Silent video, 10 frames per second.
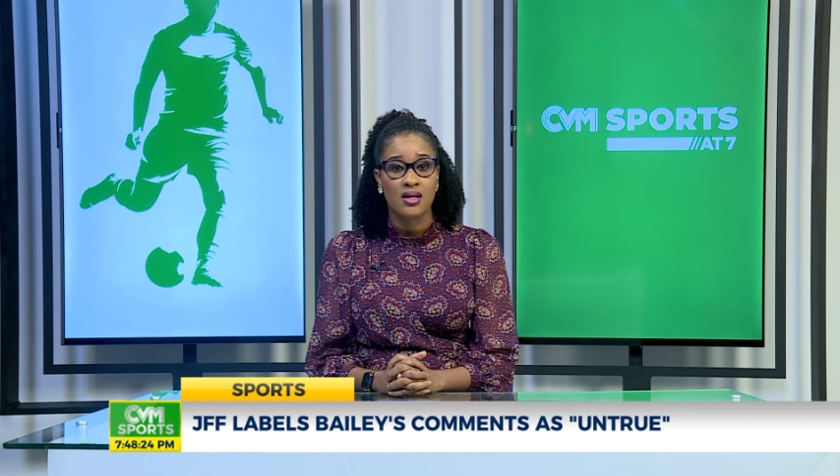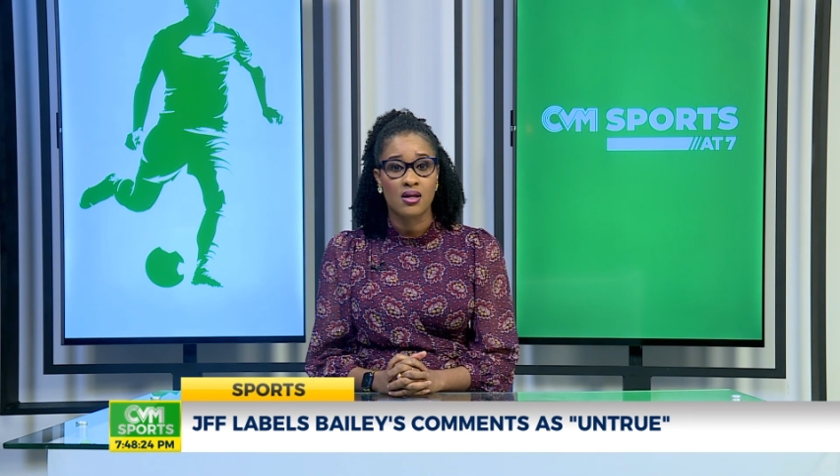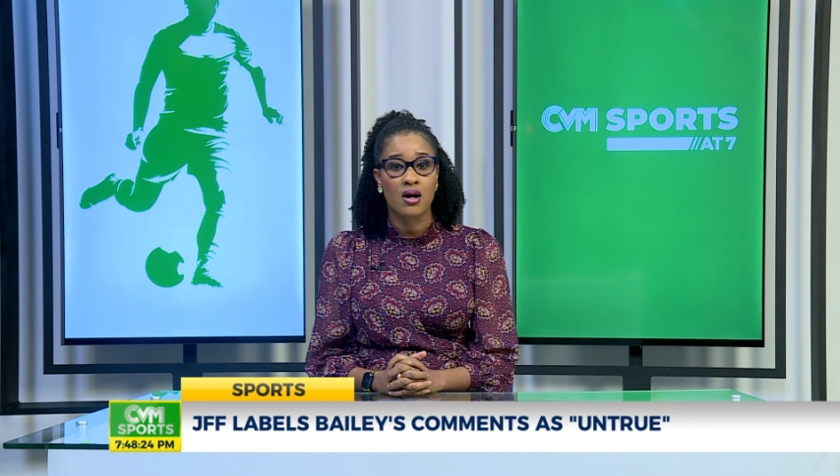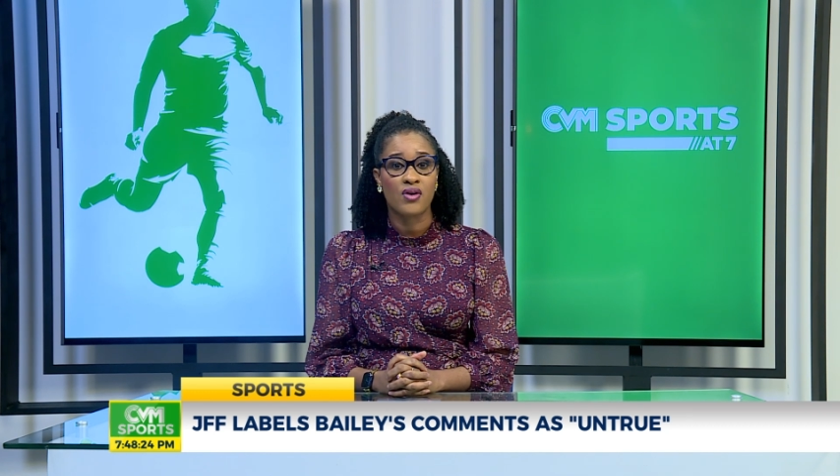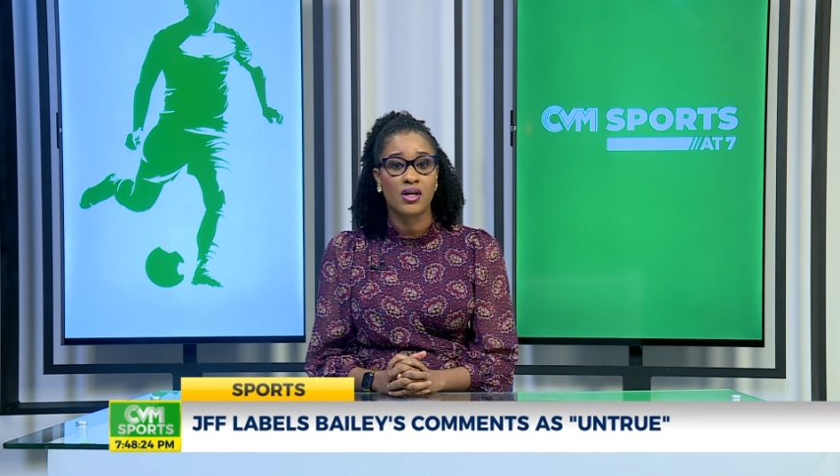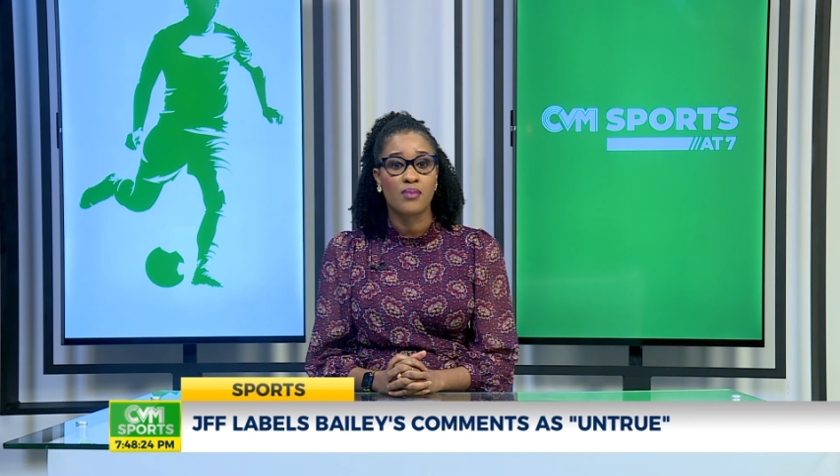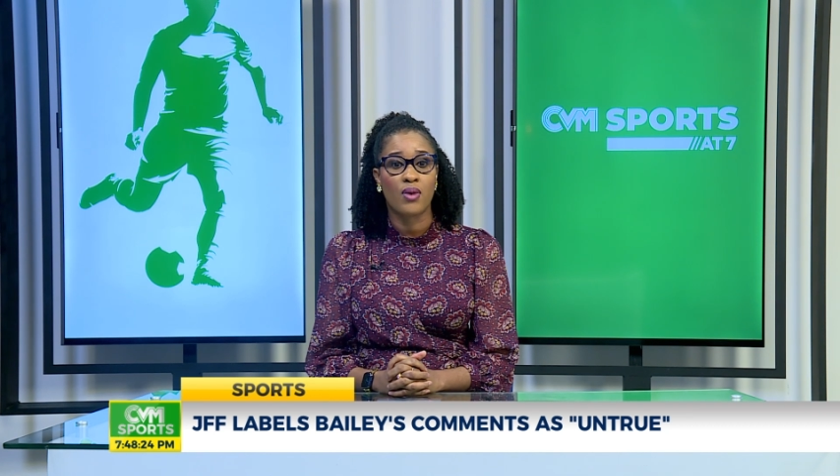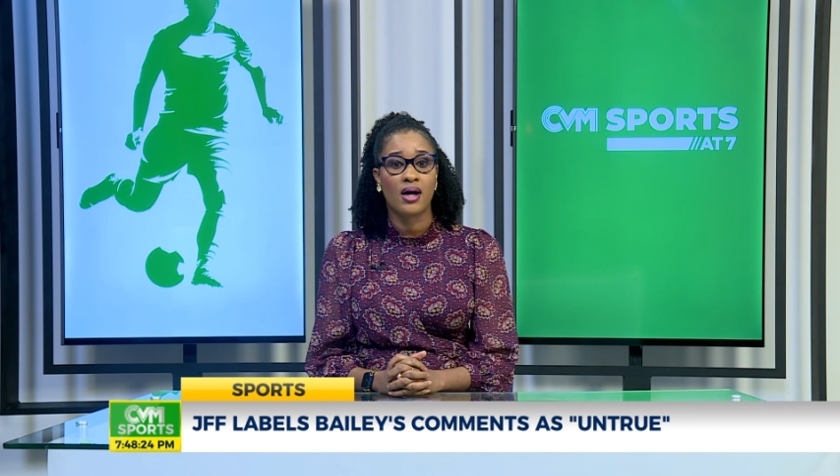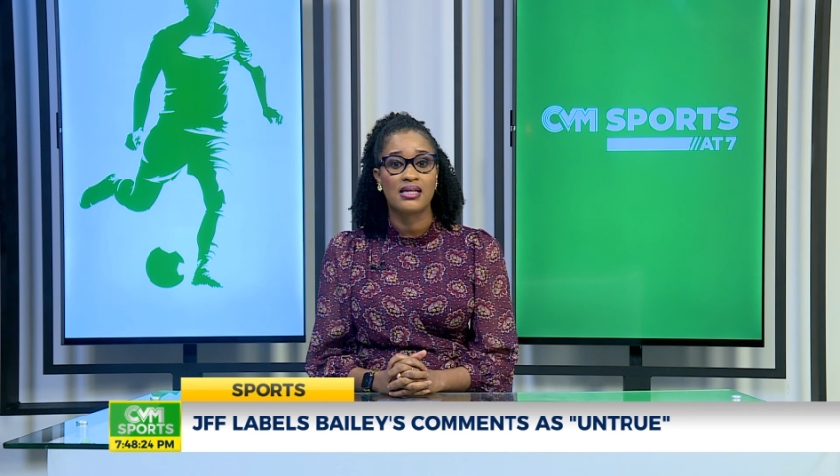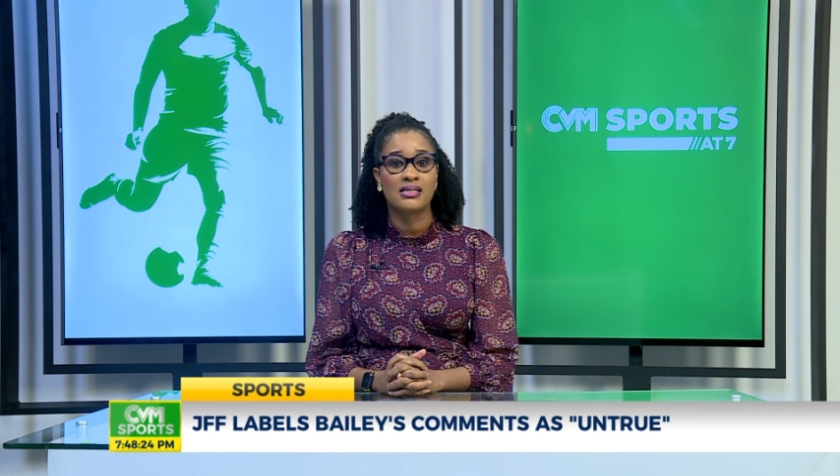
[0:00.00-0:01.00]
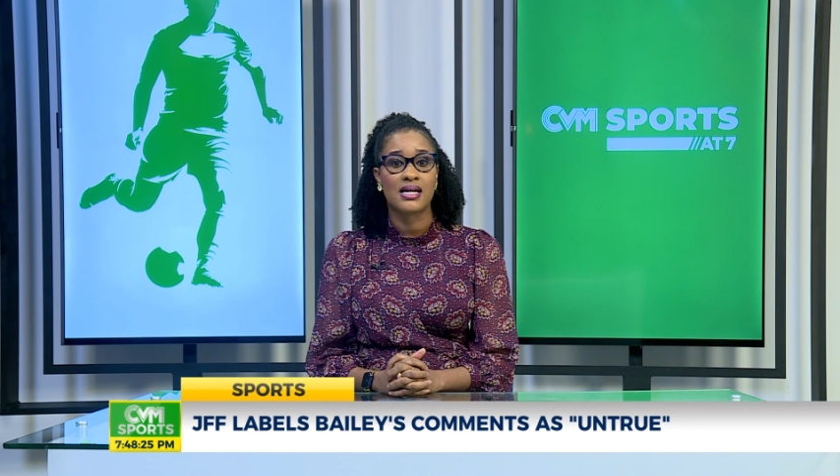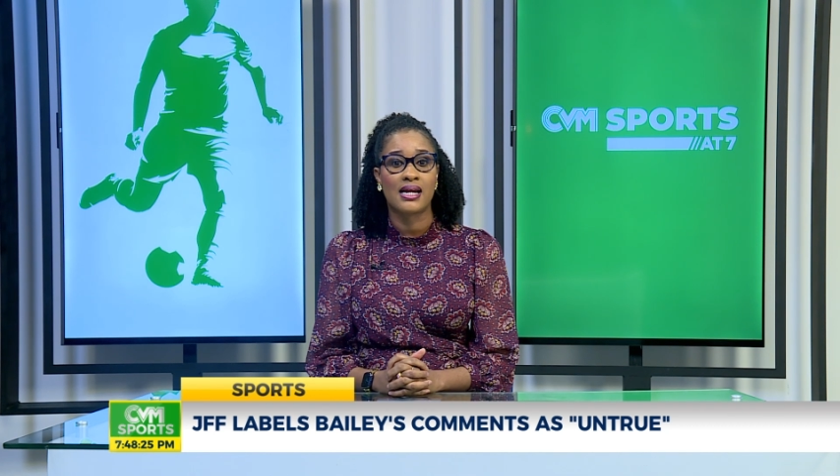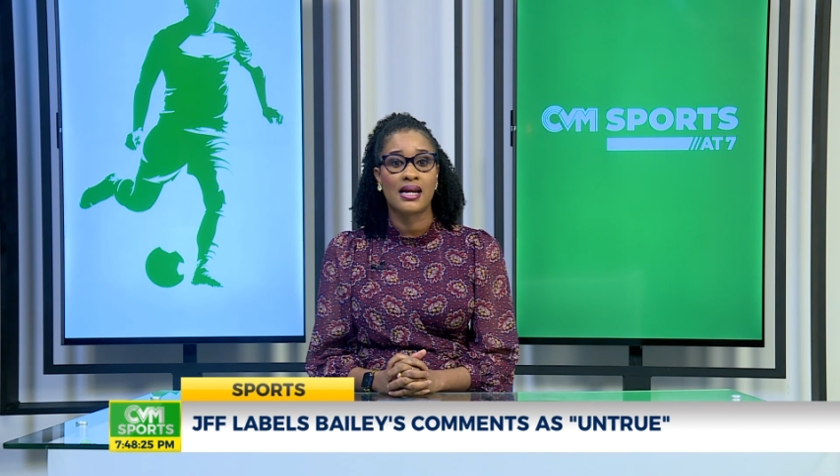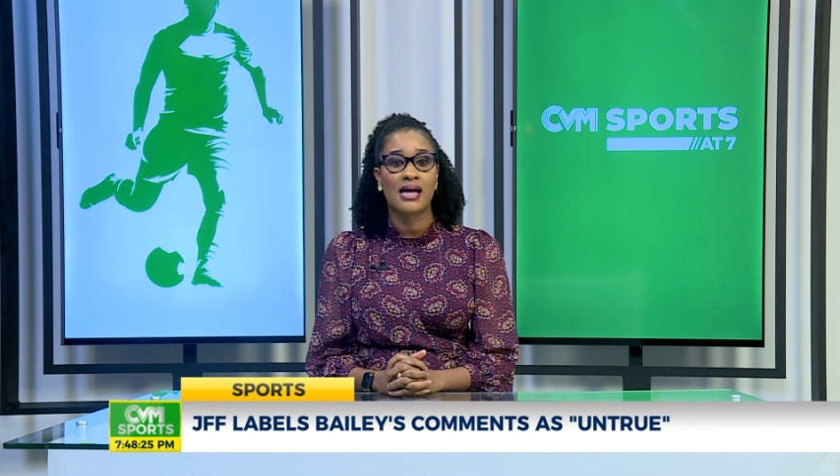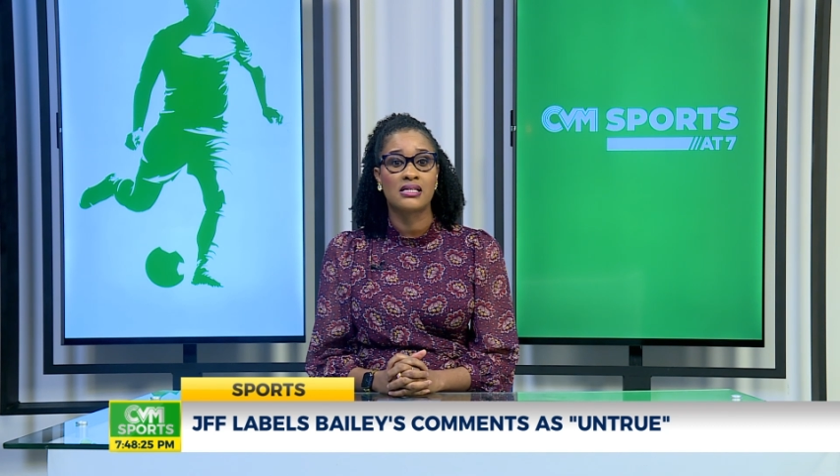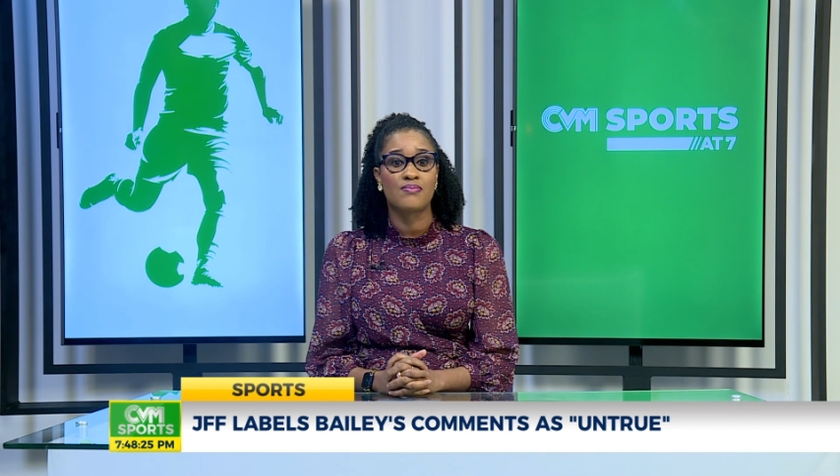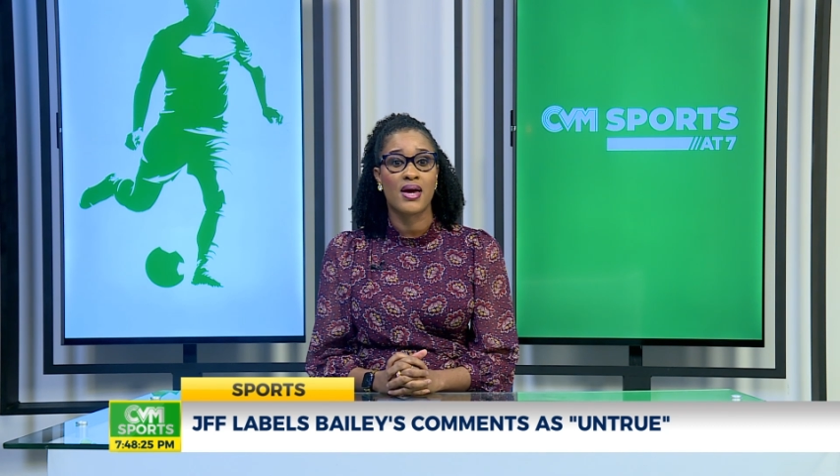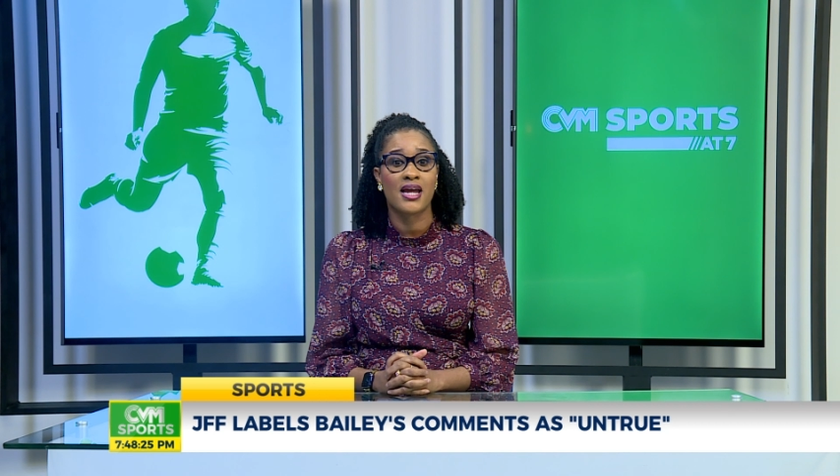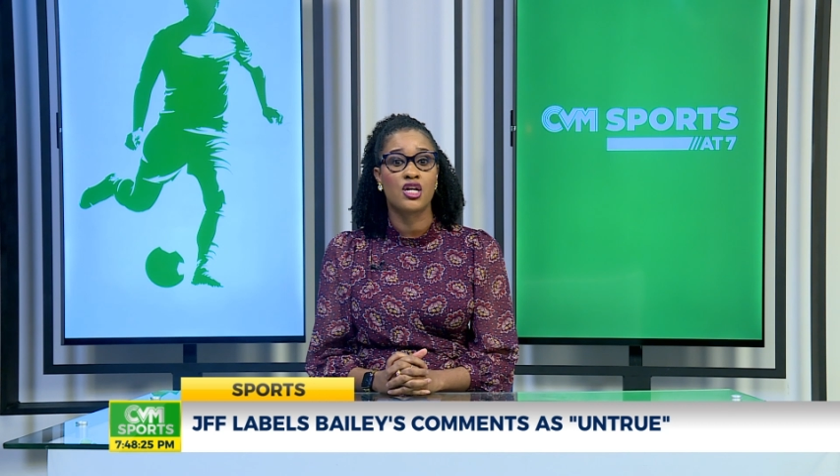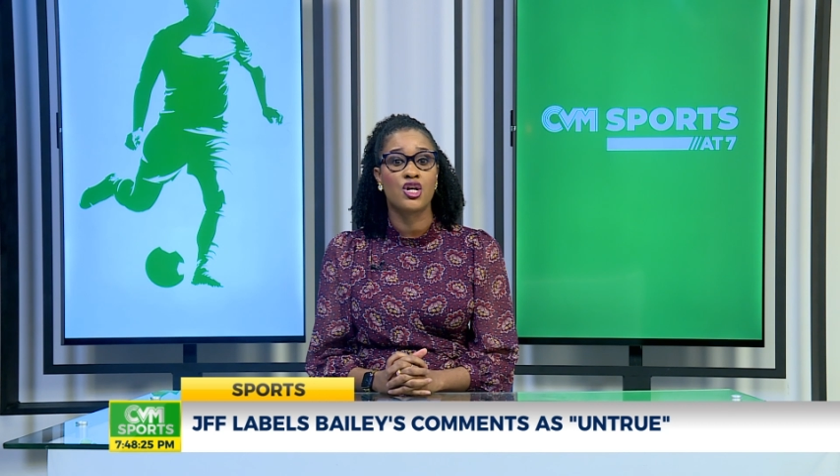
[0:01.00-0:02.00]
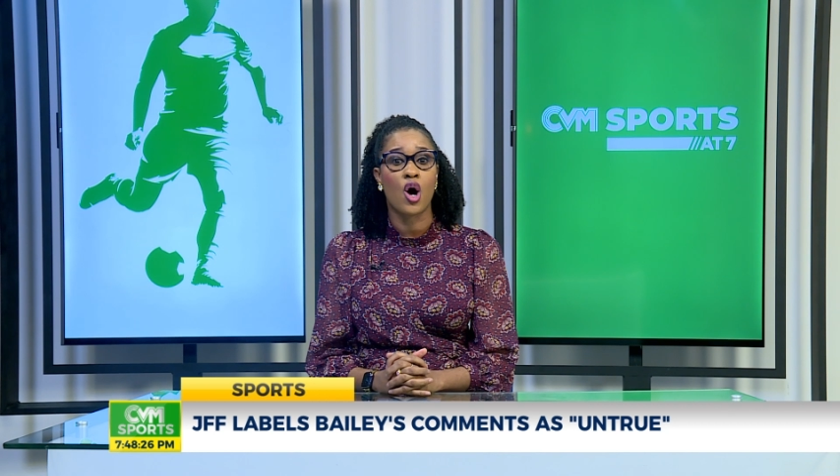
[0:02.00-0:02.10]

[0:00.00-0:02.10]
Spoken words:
The governing body said it has made